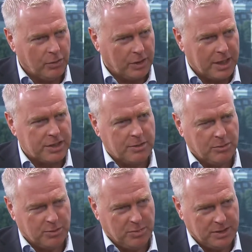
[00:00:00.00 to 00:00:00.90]
your
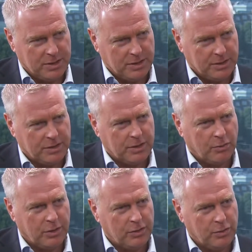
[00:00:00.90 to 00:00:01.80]
customer's business
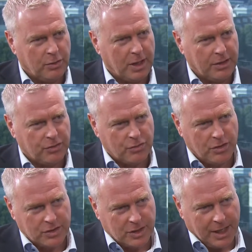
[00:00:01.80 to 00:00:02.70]
so that you can
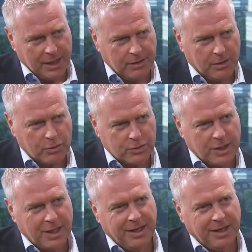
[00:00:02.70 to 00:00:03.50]
translate those